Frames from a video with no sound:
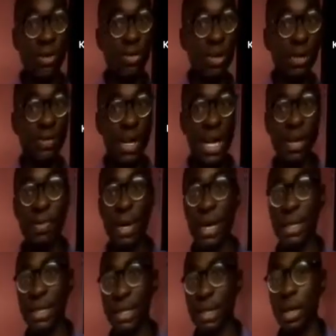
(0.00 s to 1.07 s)
divided by
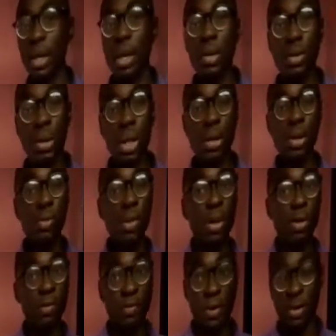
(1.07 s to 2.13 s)
the total number
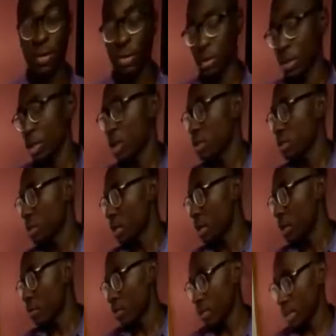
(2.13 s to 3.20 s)
of values. So
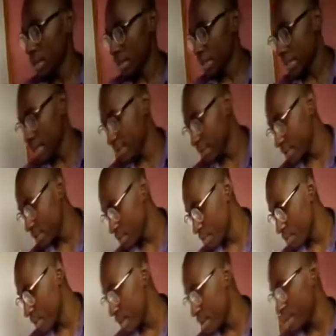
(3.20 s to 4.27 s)
now let's delve into the
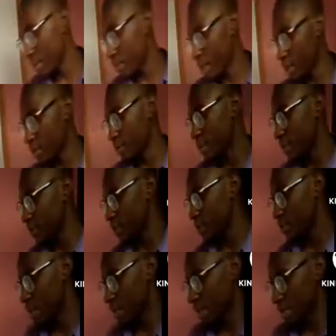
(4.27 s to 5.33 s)
main part of this
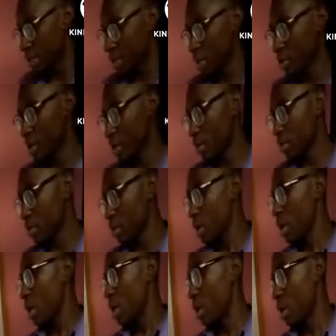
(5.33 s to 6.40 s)
video and let's talk about
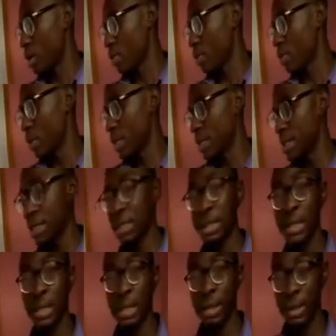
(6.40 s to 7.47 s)
this in